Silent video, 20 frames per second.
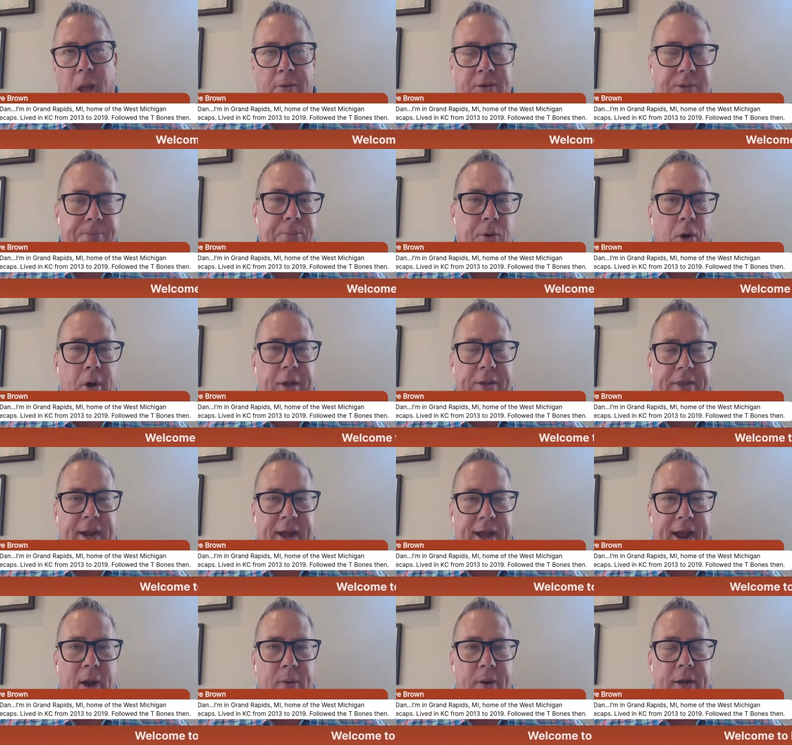in Burlington,
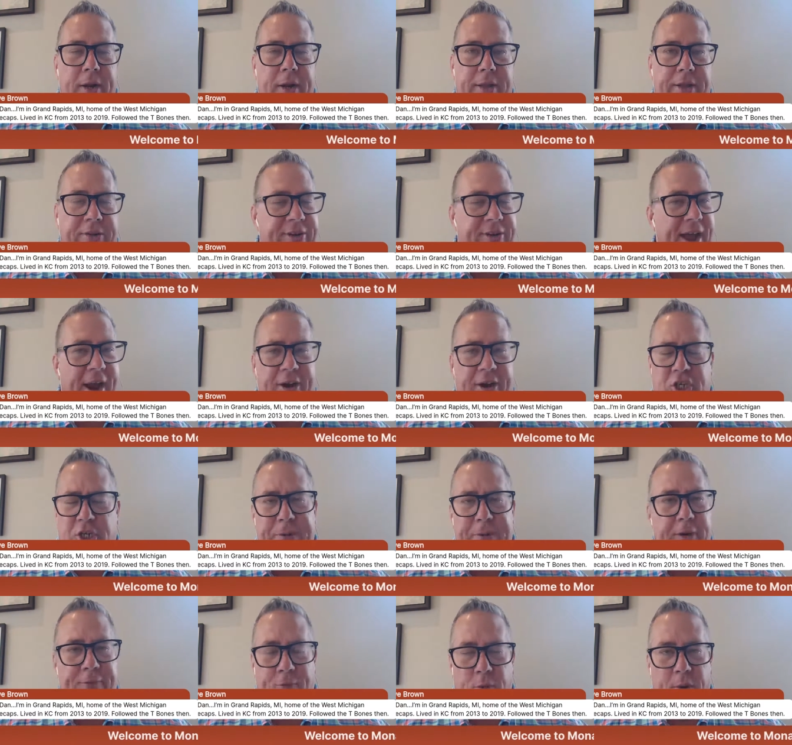Iowa, and the Tigers have
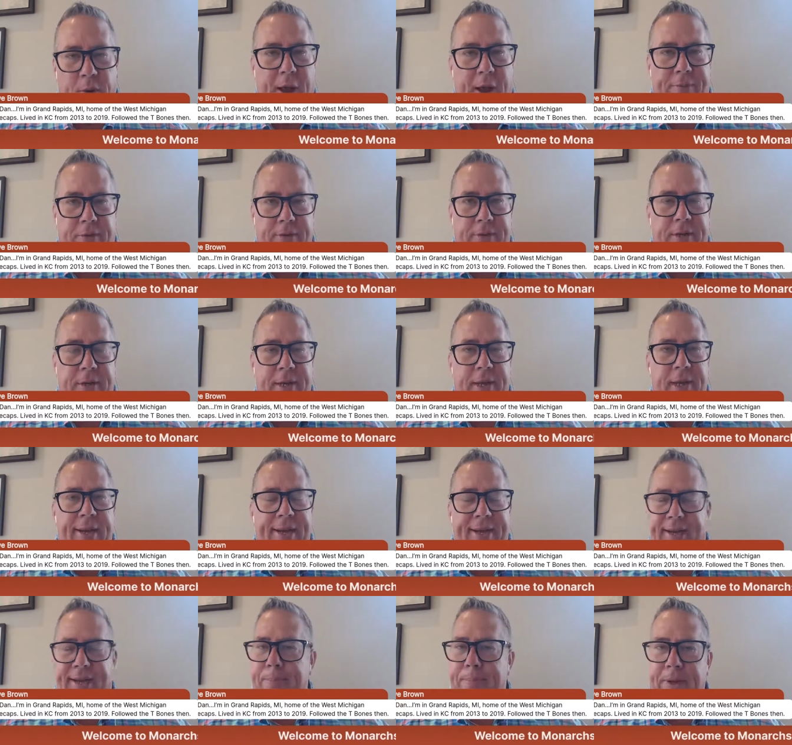been there forever.
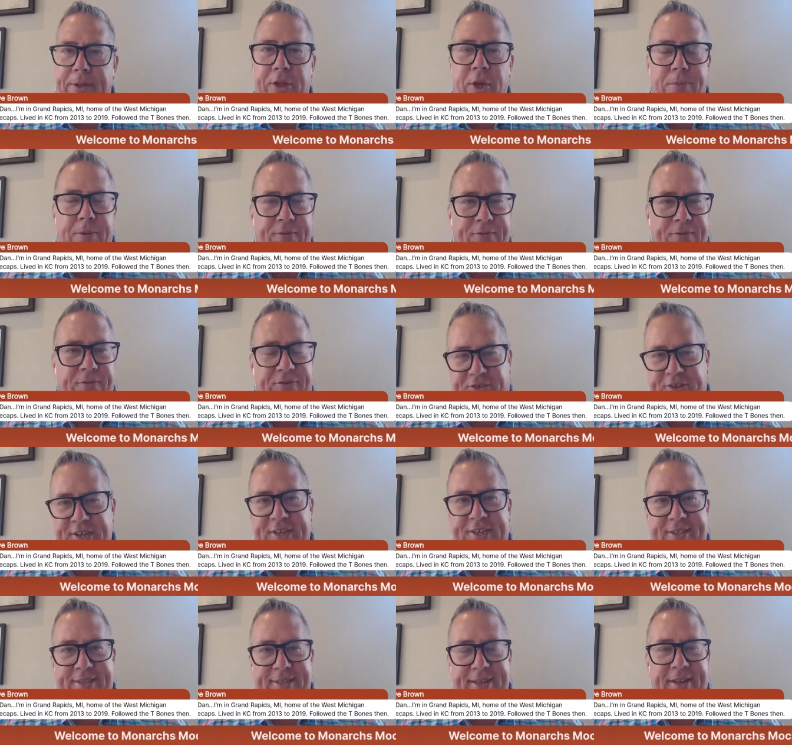And I've been there
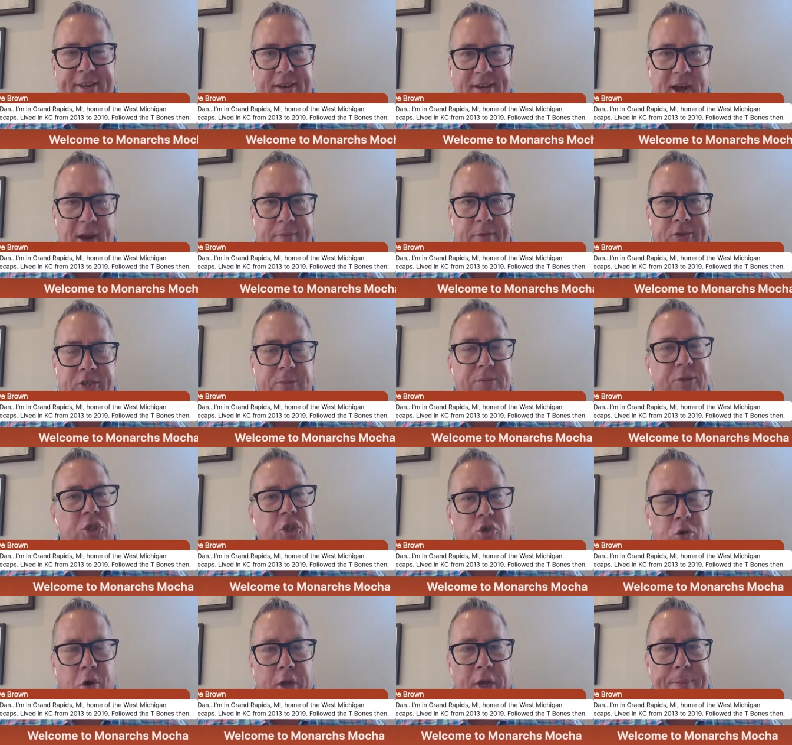since then to cover some
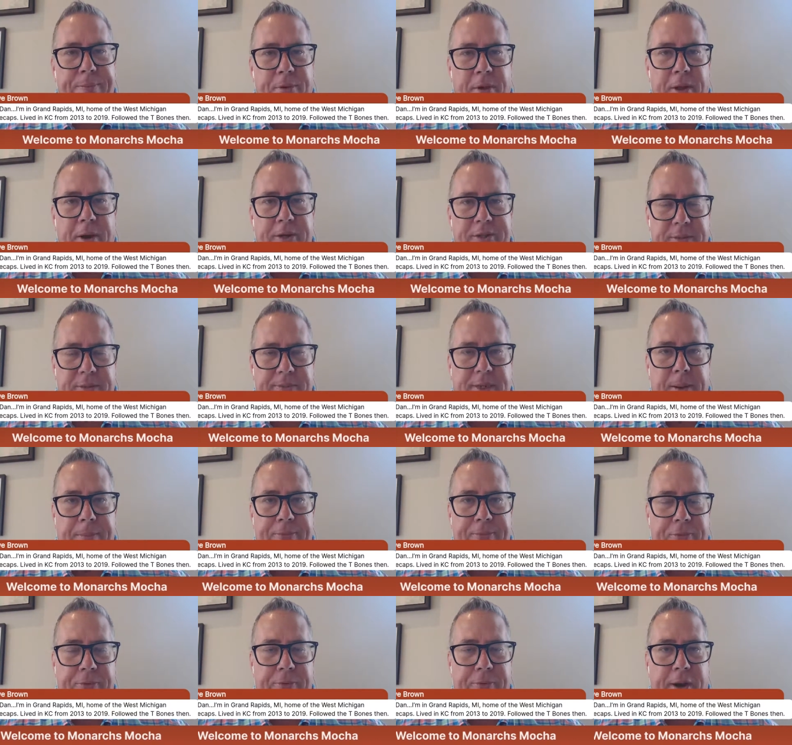Australian players that have come
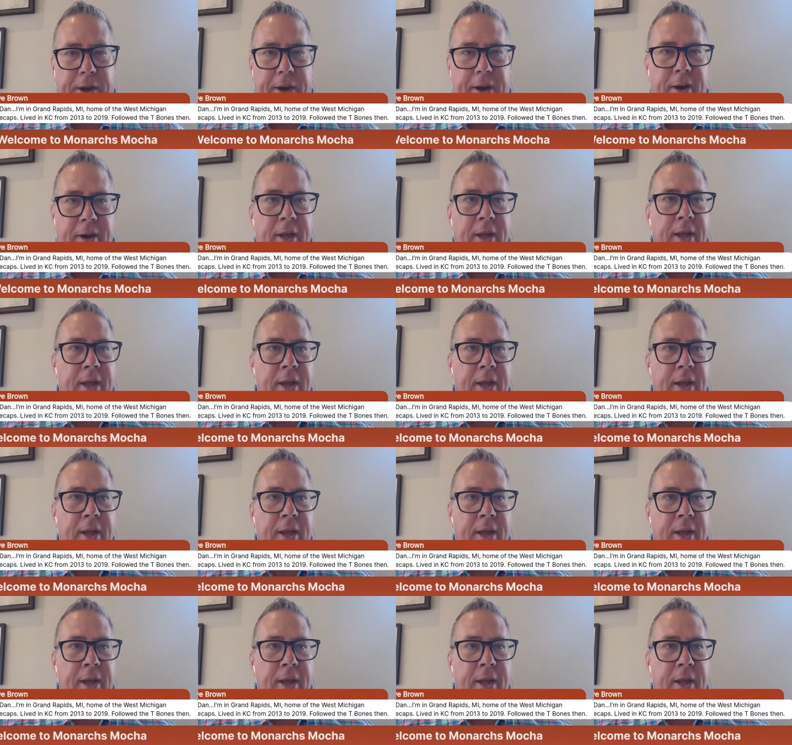through there.